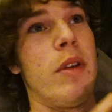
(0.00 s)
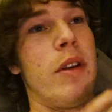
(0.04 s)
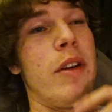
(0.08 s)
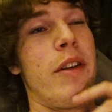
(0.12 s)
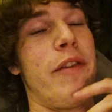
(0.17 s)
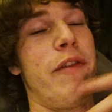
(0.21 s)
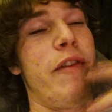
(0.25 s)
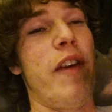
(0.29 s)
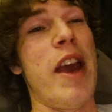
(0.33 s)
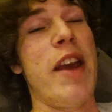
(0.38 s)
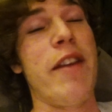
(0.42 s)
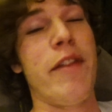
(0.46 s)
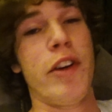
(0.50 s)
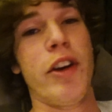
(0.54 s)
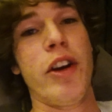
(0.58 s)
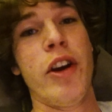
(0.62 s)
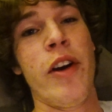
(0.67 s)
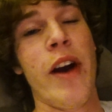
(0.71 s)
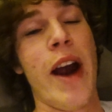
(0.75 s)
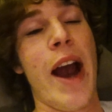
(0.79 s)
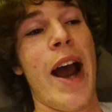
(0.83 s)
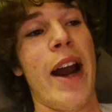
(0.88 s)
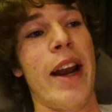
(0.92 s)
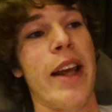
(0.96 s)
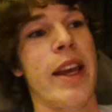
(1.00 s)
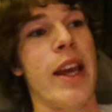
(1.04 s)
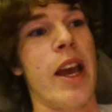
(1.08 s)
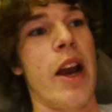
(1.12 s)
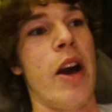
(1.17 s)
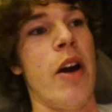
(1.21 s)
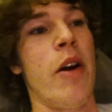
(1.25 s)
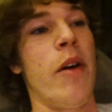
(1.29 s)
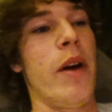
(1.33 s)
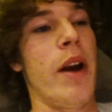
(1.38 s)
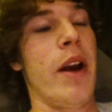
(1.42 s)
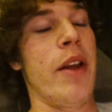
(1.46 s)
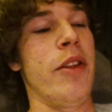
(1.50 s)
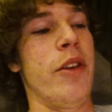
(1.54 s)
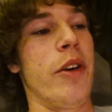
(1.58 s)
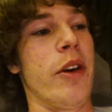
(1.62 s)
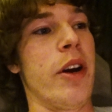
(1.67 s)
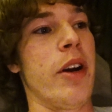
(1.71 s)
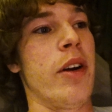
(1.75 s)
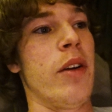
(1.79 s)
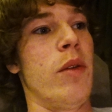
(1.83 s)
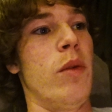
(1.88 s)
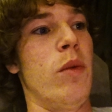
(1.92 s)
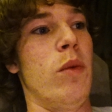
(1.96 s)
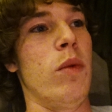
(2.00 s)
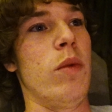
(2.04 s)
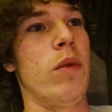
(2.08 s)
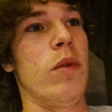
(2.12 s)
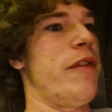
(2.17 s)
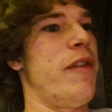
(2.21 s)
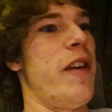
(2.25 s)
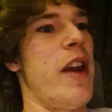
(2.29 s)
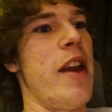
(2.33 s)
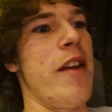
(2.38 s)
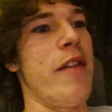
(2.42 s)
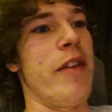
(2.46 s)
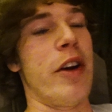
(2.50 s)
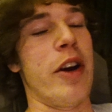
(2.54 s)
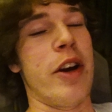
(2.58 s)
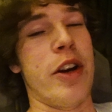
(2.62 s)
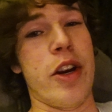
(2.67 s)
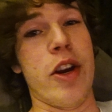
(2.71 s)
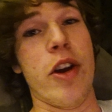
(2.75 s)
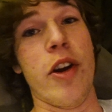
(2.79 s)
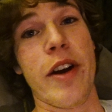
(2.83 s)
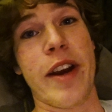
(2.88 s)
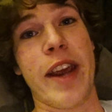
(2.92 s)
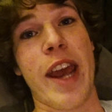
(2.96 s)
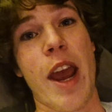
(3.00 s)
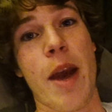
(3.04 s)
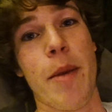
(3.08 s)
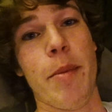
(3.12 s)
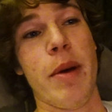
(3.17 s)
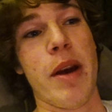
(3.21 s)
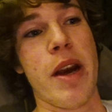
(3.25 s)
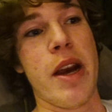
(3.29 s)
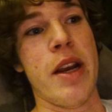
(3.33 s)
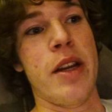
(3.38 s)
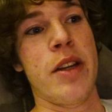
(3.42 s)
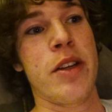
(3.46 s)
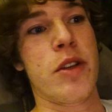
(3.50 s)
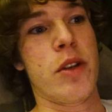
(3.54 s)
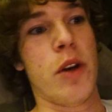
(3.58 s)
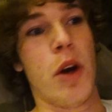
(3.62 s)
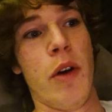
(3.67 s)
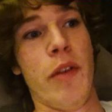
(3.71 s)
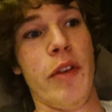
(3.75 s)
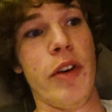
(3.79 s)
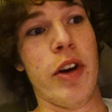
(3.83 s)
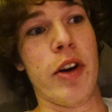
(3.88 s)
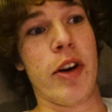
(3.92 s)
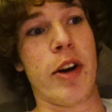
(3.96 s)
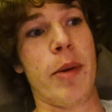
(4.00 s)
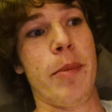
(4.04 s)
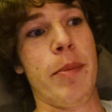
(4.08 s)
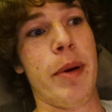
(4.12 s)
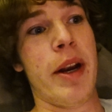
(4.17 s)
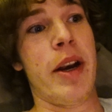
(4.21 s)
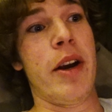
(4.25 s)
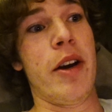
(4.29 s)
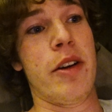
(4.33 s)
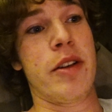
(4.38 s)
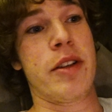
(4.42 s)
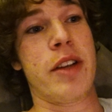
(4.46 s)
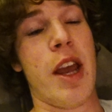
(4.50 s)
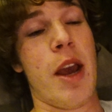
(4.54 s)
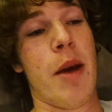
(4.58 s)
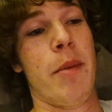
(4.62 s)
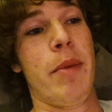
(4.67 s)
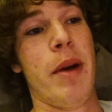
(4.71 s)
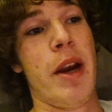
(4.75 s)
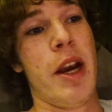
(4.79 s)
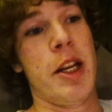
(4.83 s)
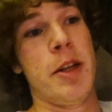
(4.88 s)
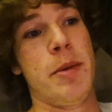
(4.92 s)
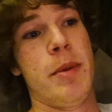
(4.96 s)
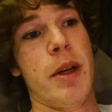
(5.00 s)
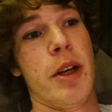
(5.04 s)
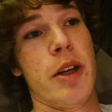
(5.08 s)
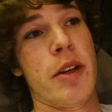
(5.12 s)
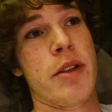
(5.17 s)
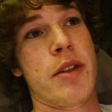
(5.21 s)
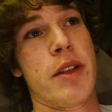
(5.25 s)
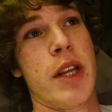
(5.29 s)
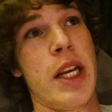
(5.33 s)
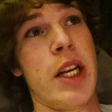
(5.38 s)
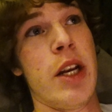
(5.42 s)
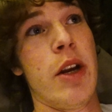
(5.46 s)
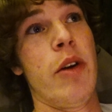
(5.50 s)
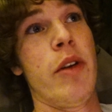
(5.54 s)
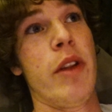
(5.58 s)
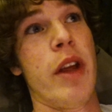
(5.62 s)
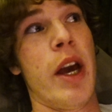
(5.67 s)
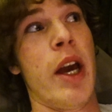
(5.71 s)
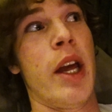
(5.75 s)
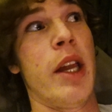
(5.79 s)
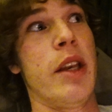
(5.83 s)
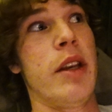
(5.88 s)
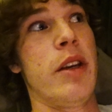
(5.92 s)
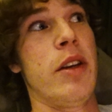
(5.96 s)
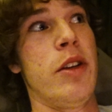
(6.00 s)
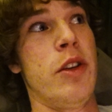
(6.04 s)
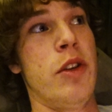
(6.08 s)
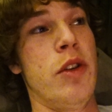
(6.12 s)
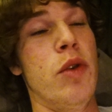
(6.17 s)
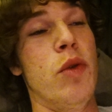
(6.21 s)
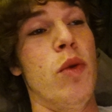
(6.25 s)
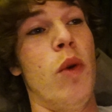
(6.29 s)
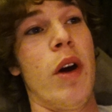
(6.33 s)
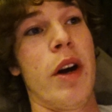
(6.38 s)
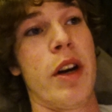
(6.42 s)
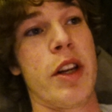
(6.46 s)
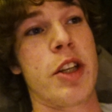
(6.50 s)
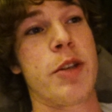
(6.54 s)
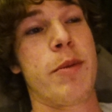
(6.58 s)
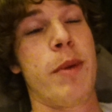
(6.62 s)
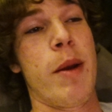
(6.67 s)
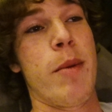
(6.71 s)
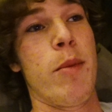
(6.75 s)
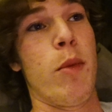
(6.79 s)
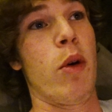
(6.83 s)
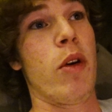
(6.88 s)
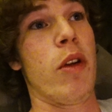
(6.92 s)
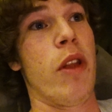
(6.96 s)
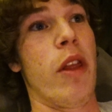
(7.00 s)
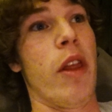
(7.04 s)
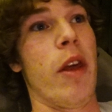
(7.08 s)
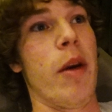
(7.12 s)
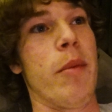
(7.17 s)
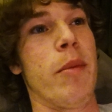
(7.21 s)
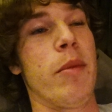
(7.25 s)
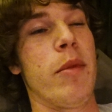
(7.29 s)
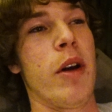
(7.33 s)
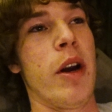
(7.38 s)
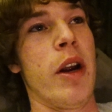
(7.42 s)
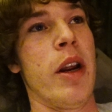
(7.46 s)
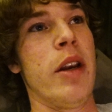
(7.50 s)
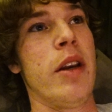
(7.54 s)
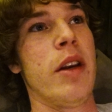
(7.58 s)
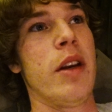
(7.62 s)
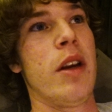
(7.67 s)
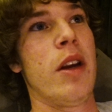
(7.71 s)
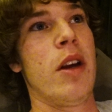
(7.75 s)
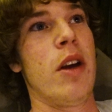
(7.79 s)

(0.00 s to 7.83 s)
favor your ad account and they're going to favor your campaigns over your competitors' campaigns because they know that you want to spend more than them, right?